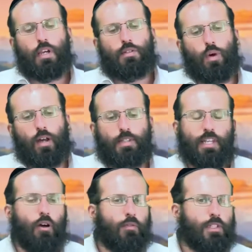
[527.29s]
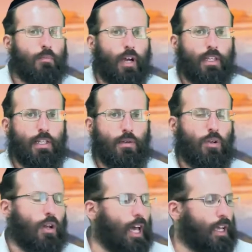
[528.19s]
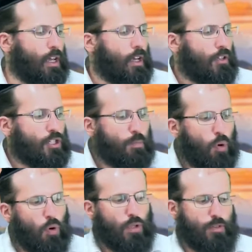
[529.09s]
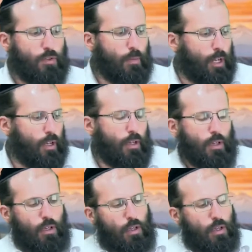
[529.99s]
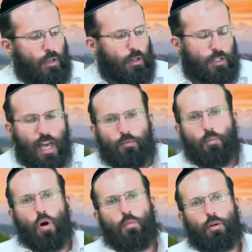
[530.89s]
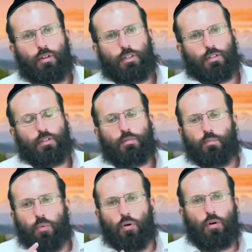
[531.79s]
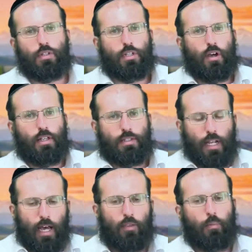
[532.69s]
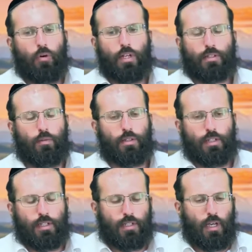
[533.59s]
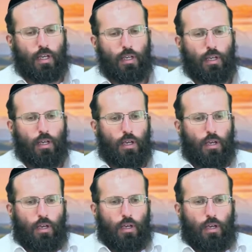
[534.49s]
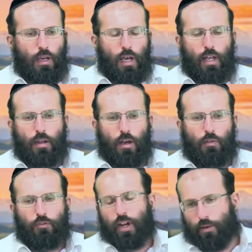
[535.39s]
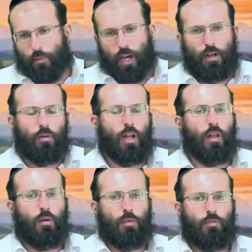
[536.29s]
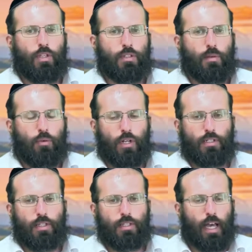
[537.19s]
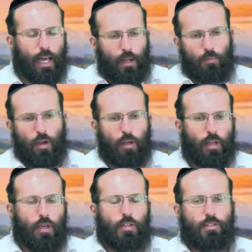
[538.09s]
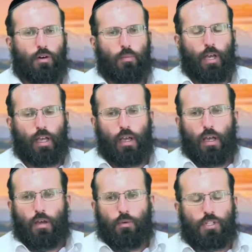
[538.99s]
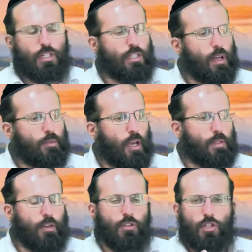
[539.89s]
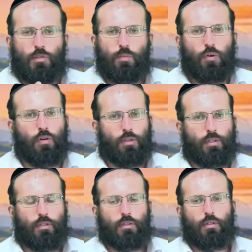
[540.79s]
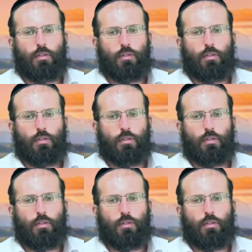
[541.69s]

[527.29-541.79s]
is when I sail over some ideas, I want to, like, just pause for a minute and just have a moment just to pause. You know, I set out the points I wanted to say. And a friend of mine who I learned with recently pointed this out, and my soulmate, we just sometimes have to just pause.